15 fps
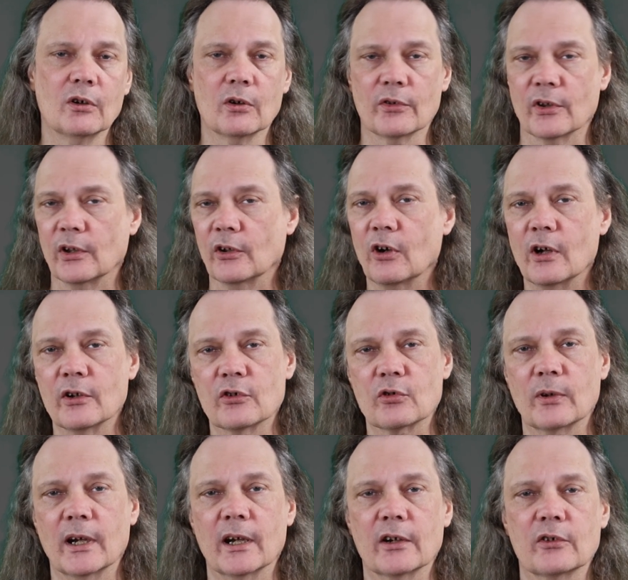or the lawn
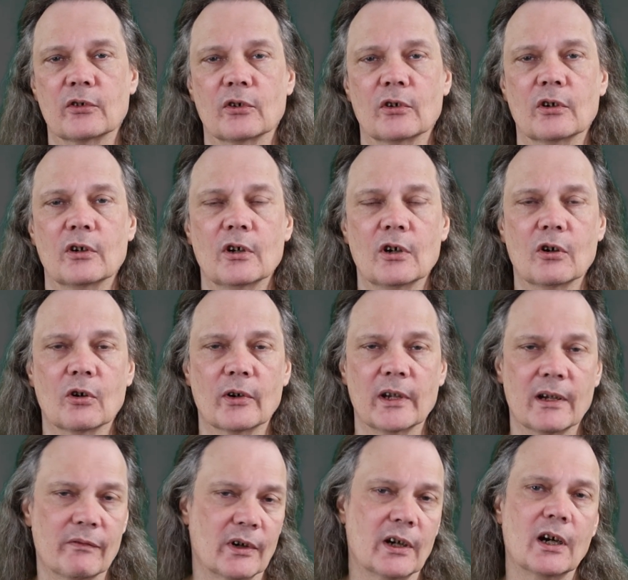tractor, or
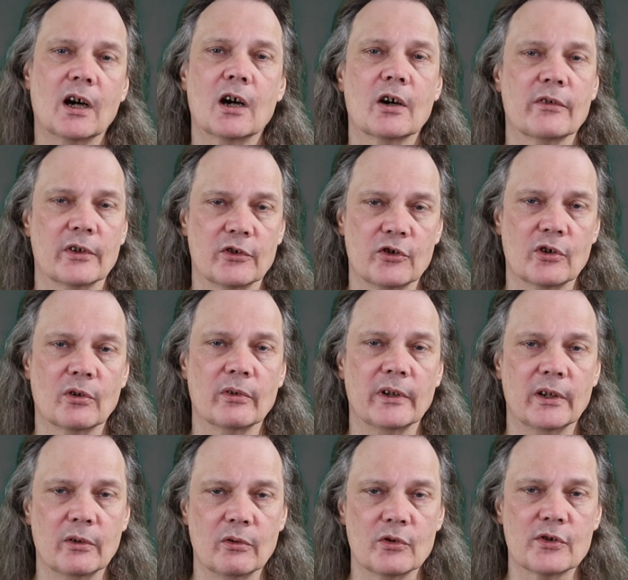you have a car that you don't
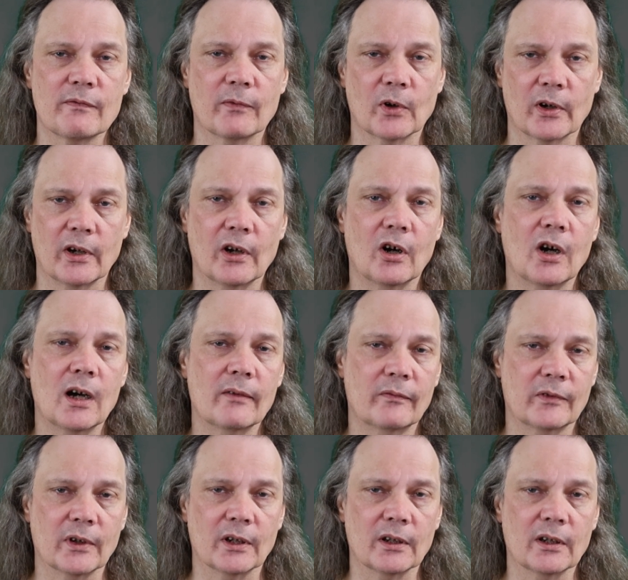use very
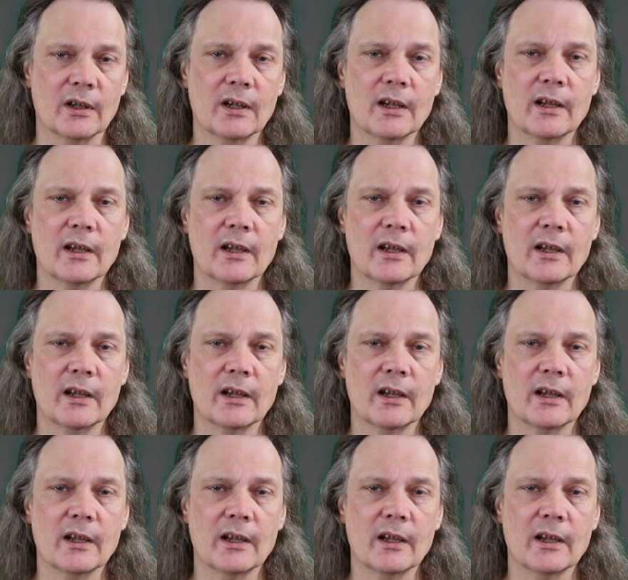often,